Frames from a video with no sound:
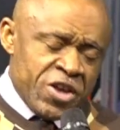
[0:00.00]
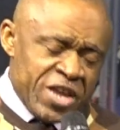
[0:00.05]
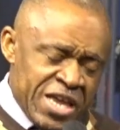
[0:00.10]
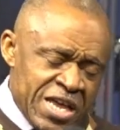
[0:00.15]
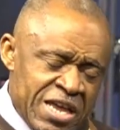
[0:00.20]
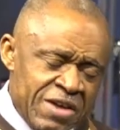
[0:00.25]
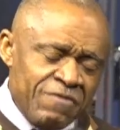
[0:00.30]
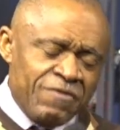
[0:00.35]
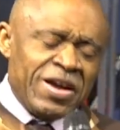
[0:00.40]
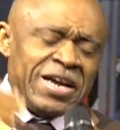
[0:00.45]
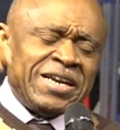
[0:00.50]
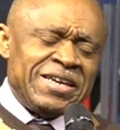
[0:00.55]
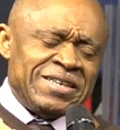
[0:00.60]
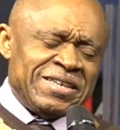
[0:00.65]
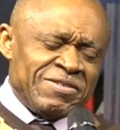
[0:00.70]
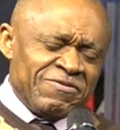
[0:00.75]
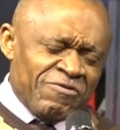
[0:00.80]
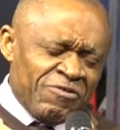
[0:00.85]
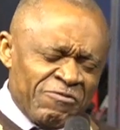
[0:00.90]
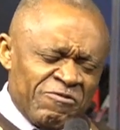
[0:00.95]
Even
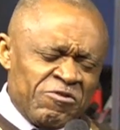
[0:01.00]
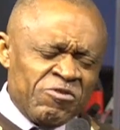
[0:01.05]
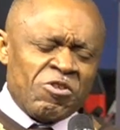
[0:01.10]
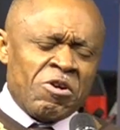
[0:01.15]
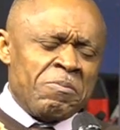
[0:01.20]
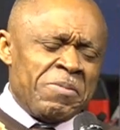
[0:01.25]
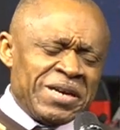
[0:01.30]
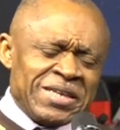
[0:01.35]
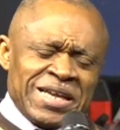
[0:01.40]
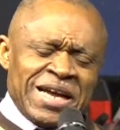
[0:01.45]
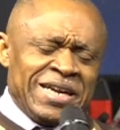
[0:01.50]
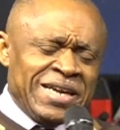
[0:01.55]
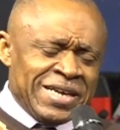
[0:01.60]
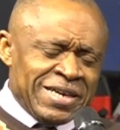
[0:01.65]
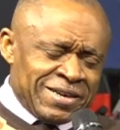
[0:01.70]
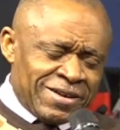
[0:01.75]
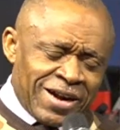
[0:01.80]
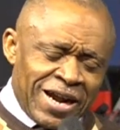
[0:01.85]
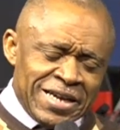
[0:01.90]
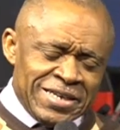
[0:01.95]
no matter the
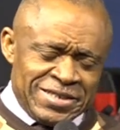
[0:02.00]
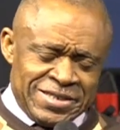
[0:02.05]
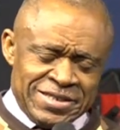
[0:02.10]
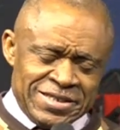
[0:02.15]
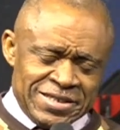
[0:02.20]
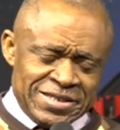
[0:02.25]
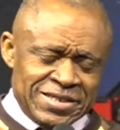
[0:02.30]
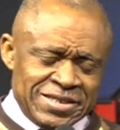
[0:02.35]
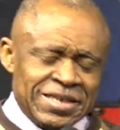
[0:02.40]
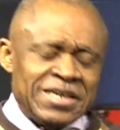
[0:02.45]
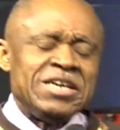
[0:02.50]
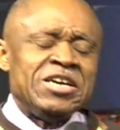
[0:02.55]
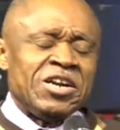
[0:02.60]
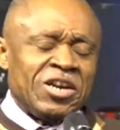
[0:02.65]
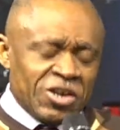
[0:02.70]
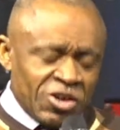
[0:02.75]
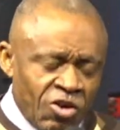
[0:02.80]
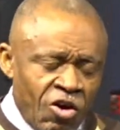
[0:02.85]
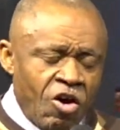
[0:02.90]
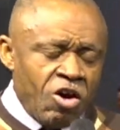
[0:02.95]
crisis,
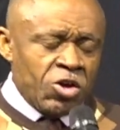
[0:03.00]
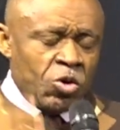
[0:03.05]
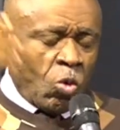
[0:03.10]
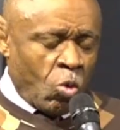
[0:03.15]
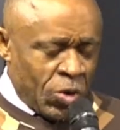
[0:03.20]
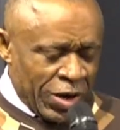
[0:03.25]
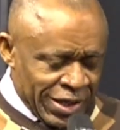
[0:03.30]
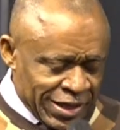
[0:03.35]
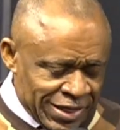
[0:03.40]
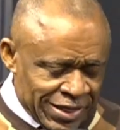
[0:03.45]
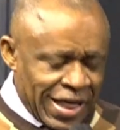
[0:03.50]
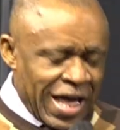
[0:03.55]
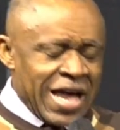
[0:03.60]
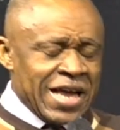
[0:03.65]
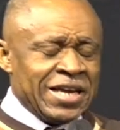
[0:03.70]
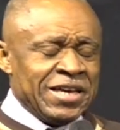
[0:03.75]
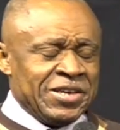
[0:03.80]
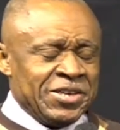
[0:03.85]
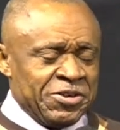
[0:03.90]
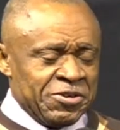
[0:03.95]
Lord, we
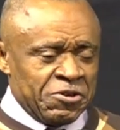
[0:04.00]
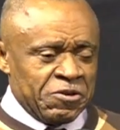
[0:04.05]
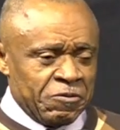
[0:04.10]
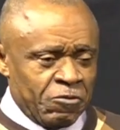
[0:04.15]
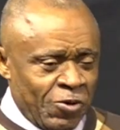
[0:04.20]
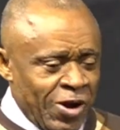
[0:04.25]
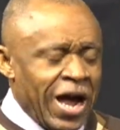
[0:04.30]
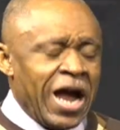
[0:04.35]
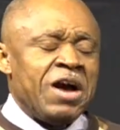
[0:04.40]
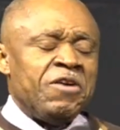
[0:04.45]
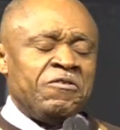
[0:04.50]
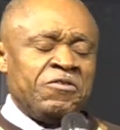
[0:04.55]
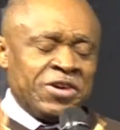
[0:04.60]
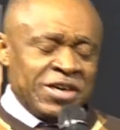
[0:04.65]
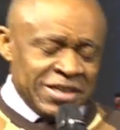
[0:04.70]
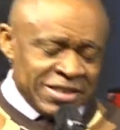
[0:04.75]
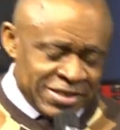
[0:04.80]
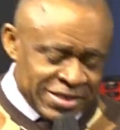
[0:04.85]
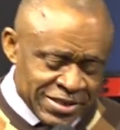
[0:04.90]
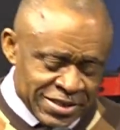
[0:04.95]
thank you. We have
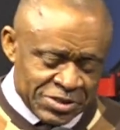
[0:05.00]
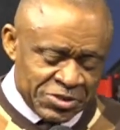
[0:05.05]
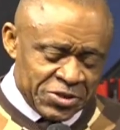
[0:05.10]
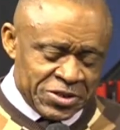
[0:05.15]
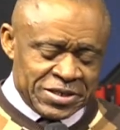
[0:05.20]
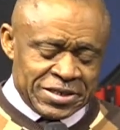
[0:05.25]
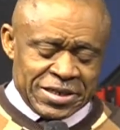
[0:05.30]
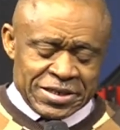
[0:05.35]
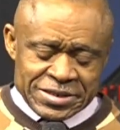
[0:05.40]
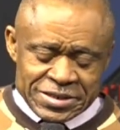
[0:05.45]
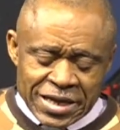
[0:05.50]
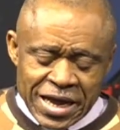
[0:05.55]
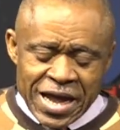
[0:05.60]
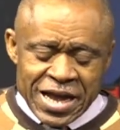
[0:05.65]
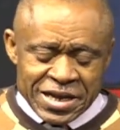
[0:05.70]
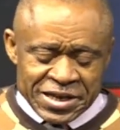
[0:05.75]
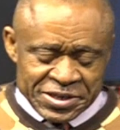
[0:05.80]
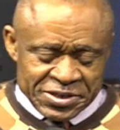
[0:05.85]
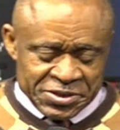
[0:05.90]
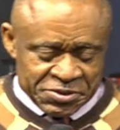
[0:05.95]
reason to say
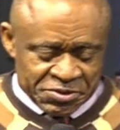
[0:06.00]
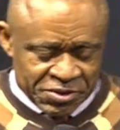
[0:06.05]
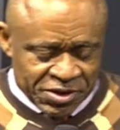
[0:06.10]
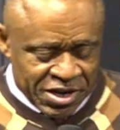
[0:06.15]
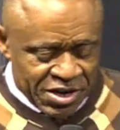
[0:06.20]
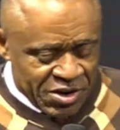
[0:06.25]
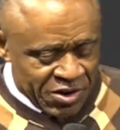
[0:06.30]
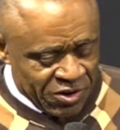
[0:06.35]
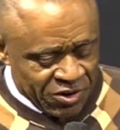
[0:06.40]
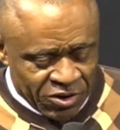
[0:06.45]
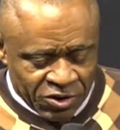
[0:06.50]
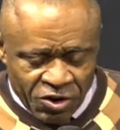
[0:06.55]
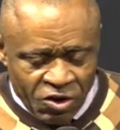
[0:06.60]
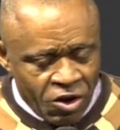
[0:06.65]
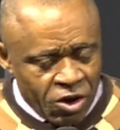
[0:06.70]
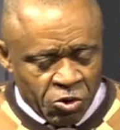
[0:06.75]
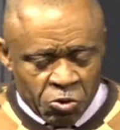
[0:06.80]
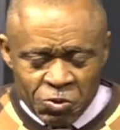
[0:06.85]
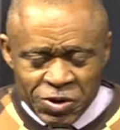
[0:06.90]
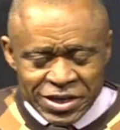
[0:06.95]
thank you.
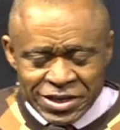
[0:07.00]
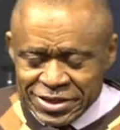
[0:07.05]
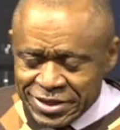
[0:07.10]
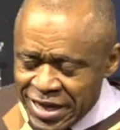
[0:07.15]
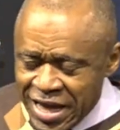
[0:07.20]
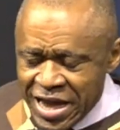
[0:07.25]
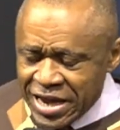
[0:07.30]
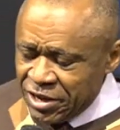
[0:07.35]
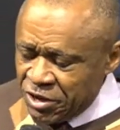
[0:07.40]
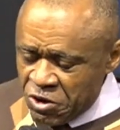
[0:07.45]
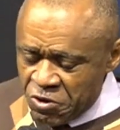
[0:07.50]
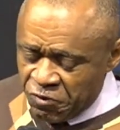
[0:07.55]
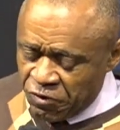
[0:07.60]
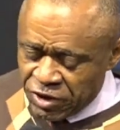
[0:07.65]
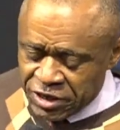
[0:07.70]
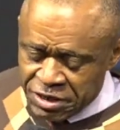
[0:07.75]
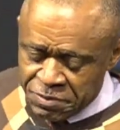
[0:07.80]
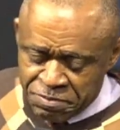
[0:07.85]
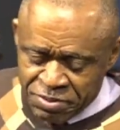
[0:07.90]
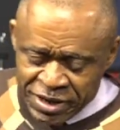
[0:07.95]
Lord, we thank you for
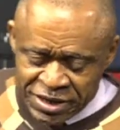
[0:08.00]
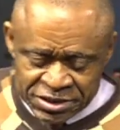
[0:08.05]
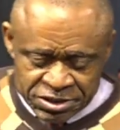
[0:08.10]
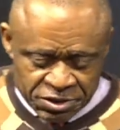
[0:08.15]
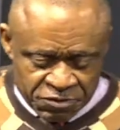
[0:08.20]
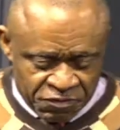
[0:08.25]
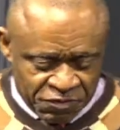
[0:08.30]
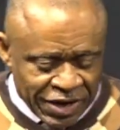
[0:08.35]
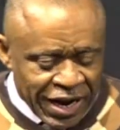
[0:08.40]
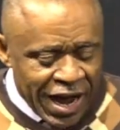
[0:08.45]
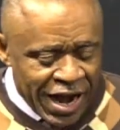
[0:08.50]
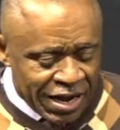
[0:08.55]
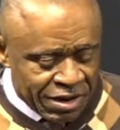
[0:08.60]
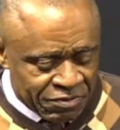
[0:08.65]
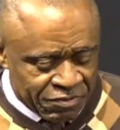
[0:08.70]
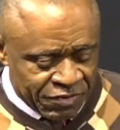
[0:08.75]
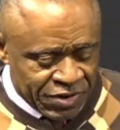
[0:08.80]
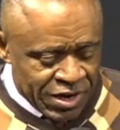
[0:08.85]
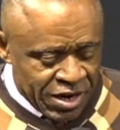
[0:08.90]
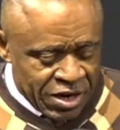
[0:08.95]
the breath of
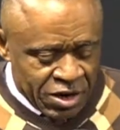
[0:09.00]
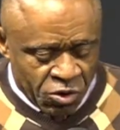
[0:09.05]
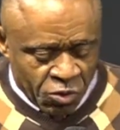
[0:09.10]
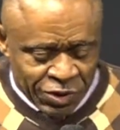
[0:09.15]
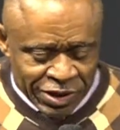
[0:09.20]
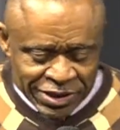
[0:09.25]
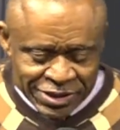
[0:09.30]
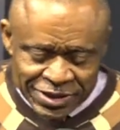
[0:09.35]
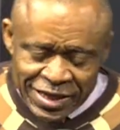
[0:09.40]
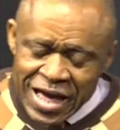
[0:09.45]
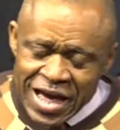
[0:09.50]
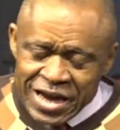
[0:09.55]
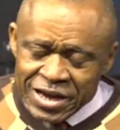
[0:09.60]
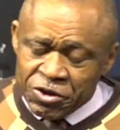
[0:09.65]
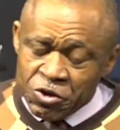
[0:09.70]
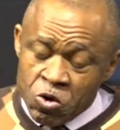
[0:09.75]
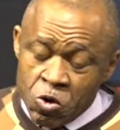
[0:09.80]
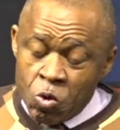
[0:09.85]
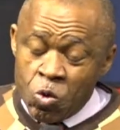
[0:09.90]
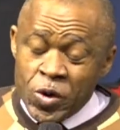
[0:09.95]
life. We
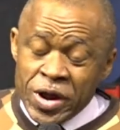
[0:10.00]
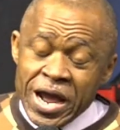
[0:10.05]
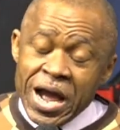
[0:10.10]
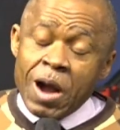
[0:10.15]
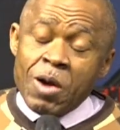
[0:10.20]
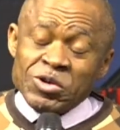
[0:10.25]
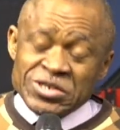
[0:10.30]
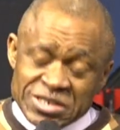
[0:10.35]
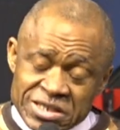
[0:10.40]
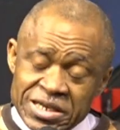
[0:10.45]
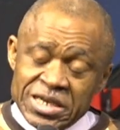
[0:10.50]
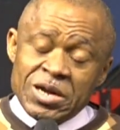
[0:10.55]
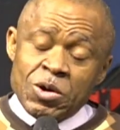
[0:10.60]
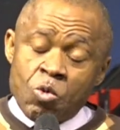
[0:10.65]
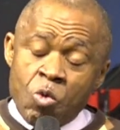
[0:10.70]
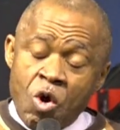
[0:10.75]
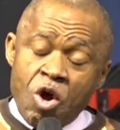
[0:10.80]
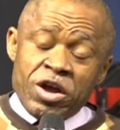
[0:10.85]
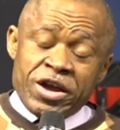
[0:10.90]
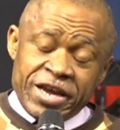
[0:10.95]
thank you. We are still
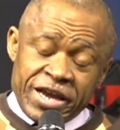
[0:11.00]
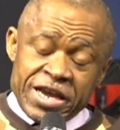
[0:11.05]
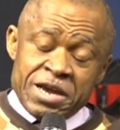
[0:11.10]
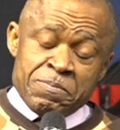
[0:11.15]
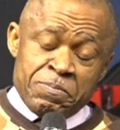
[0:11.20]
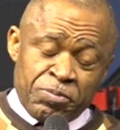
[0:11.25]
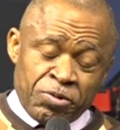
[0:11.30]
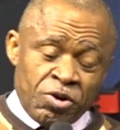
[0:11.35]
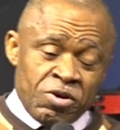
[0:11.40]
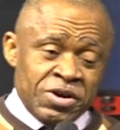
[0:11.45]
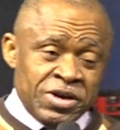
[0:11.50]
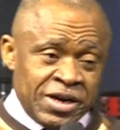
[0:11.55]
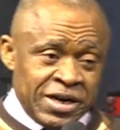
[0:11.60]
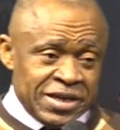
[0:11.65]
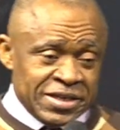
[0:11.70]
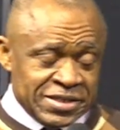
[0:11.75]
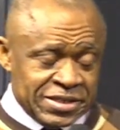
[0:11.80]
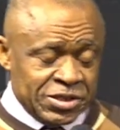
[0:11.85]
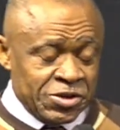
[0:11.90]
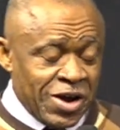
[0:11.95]
work in
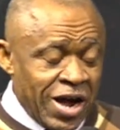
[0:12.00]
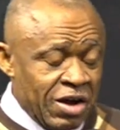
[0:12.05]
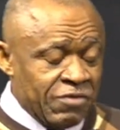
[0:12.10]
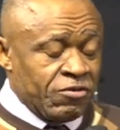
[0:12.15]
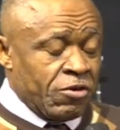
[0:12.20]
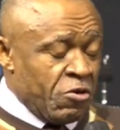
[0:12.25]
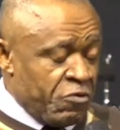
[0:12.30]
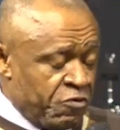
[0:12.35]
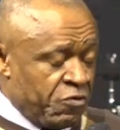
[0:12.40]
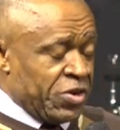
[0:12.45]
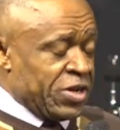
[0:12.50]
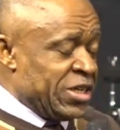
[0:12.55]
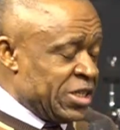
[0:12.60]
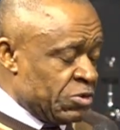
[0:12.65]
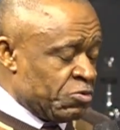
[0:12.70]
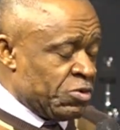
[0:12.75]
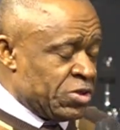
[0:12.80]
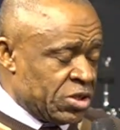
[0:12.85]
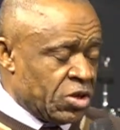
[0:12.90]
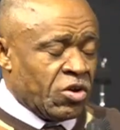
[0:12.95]
progress. You have not
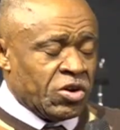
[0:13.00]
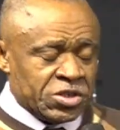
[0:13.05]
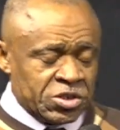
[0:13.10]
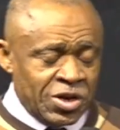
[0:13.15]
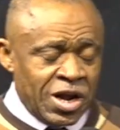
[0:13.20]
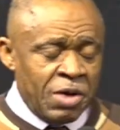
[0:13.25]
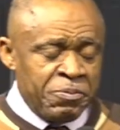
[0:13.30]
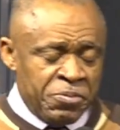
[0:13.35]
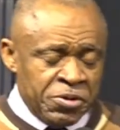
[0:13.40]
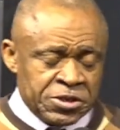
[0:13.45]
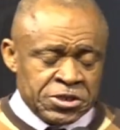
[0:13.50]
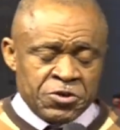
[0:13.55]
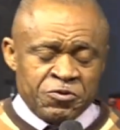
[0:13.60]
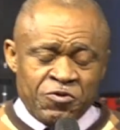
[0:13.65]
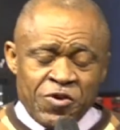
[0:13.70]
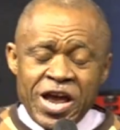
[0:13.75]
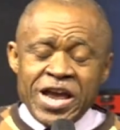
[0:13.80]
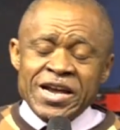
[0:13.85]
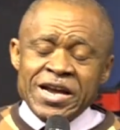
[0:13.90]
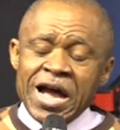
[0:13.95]
finished with us. You are
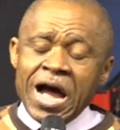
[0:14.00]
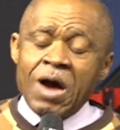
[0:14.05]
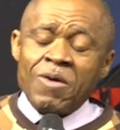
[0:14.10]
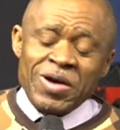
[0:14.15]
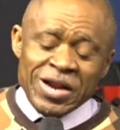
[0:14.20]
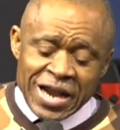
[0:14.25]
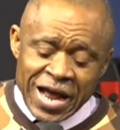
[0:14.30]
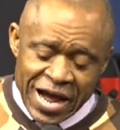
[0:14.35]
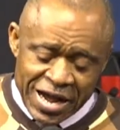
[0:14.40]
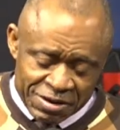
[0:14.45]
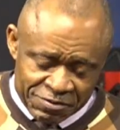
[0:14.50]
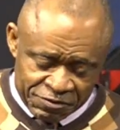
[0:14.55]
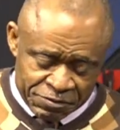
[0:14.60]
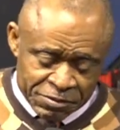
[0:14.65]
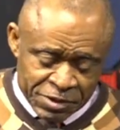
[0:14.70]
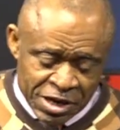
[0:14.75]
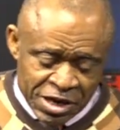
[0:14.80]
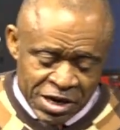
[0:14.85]
beautifying our life.